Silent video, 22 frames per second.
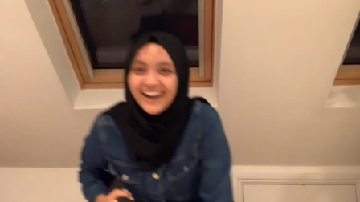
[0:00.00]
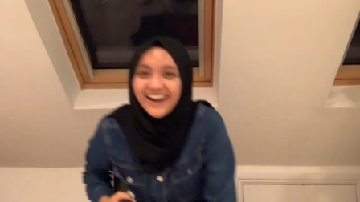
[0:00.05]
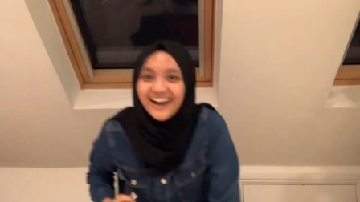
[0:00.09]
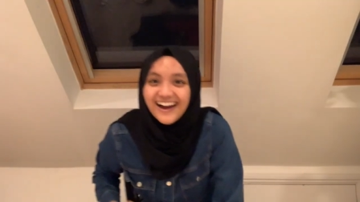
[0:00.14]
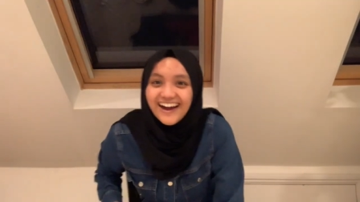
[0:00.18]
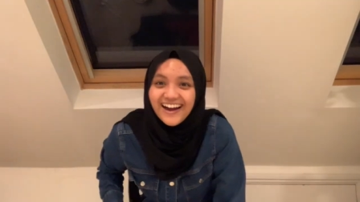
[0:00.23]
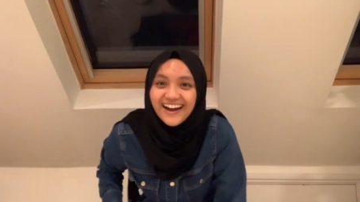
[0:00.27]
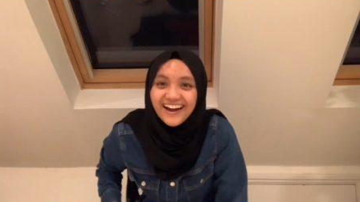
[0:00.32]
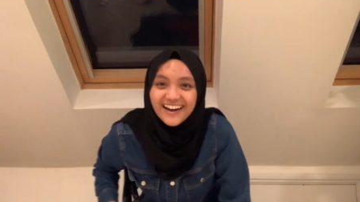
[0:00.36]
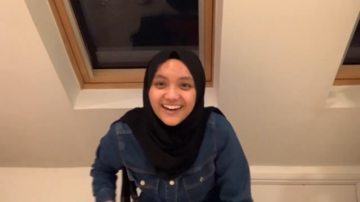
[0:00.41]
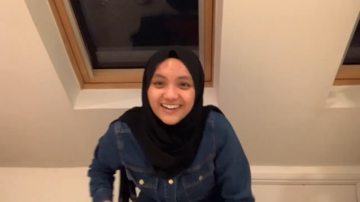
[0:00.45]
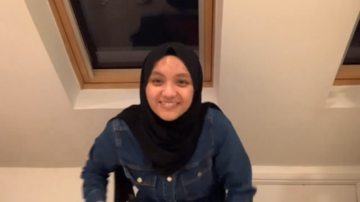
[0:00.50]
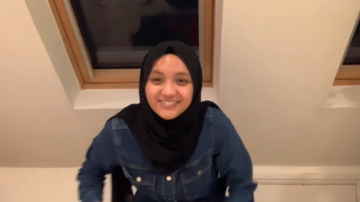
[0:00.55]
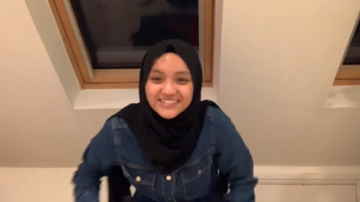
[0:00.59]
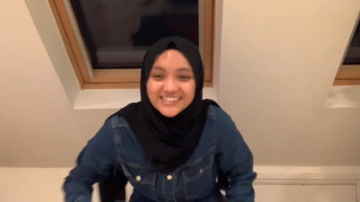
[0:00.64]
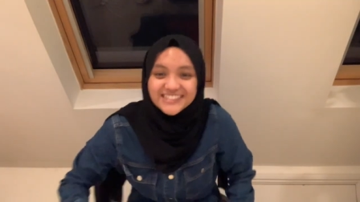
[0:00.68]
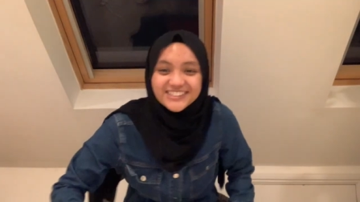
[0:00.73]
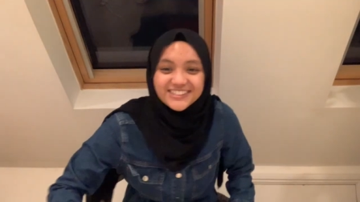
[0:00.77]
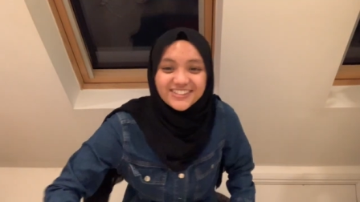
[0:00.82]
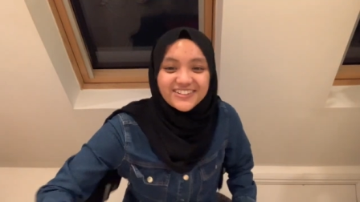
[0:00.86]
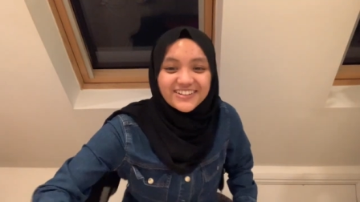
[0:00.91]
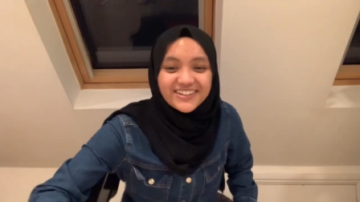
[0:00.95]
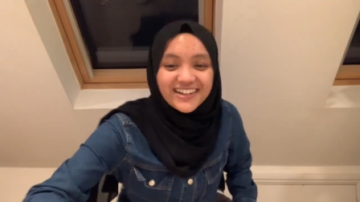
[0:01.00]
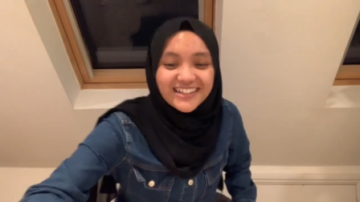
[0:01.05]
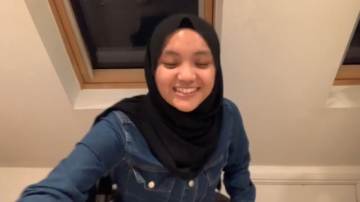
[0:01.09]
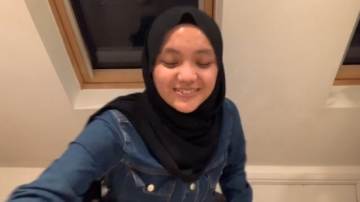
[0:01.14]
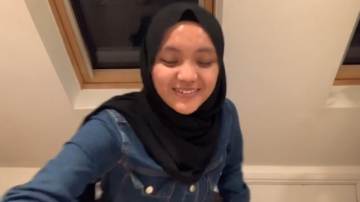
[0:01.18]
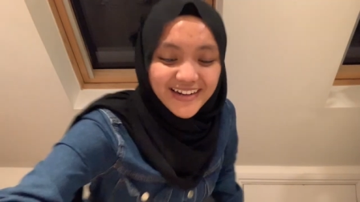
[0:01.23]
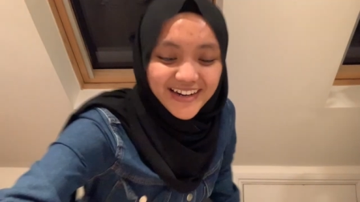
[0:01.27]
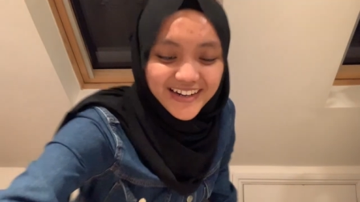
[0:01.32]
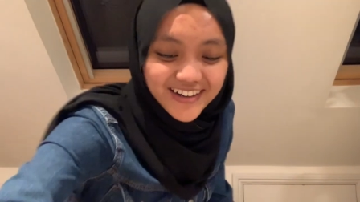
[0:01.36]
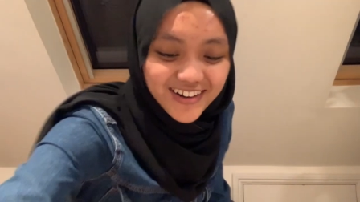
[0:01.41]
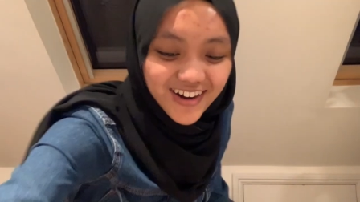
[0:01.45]
I'm gonna show you guys
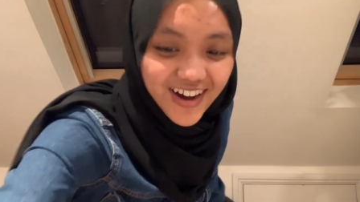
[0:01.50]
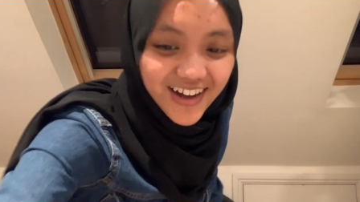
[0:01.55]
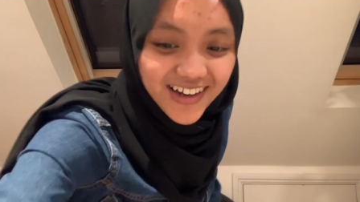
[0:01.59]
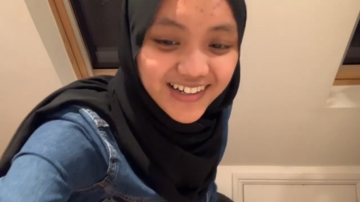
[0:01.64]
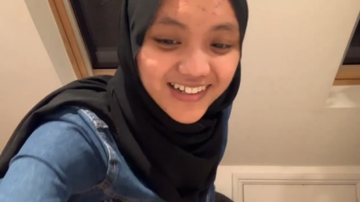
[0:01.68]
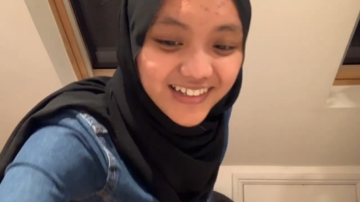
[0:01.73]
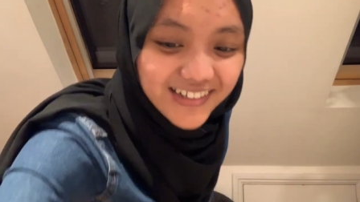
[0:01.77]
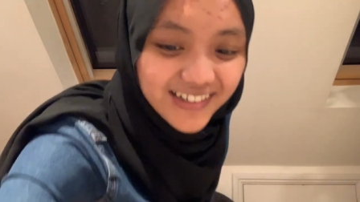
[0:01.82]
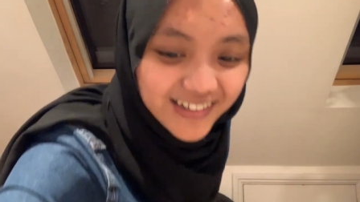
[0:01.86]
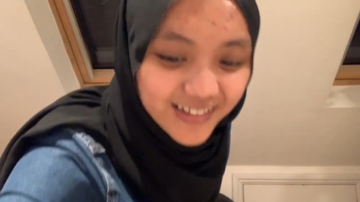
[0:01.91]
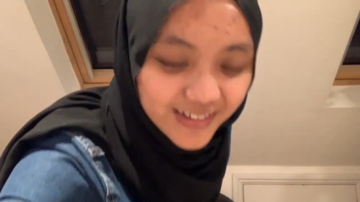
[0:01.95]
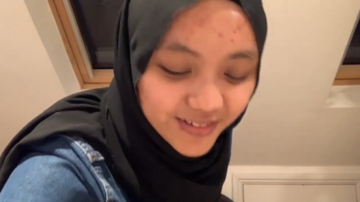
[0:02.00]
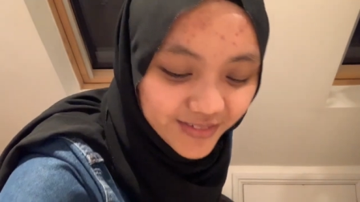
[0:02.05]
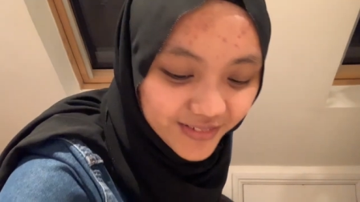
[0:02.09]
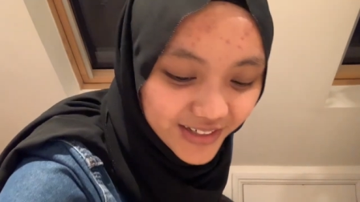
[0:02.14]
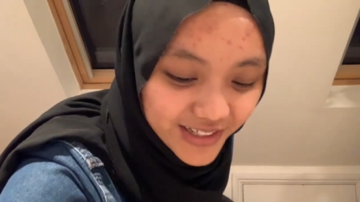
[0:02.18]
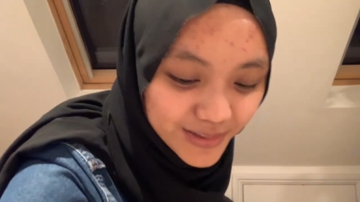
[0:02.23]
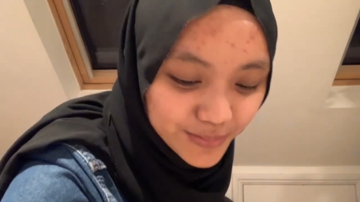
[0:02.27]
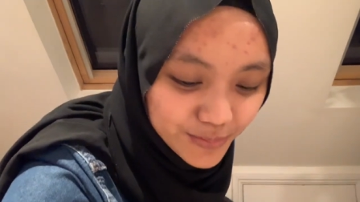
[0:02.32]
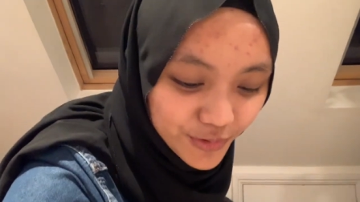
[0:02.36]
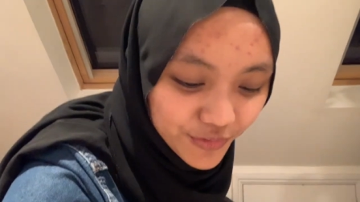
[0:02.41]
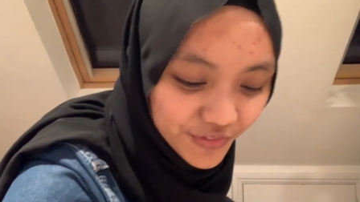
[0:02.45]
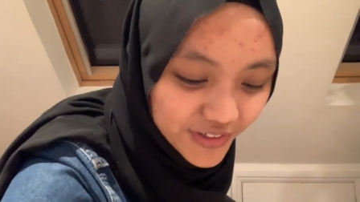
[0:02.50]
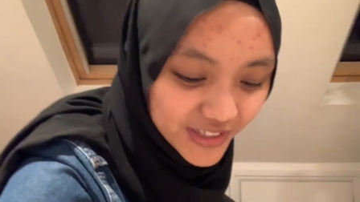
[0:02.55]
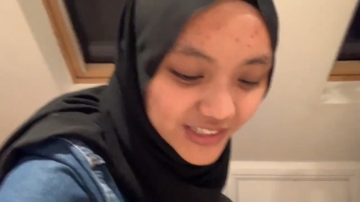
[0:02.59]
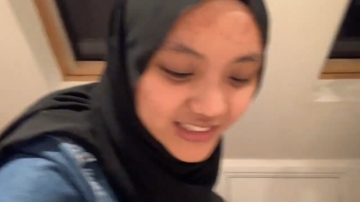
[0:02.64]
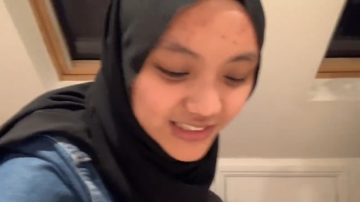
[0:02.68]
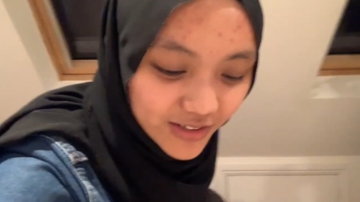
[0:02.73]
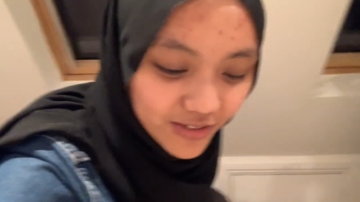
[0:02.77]
what I got we're gonna move a little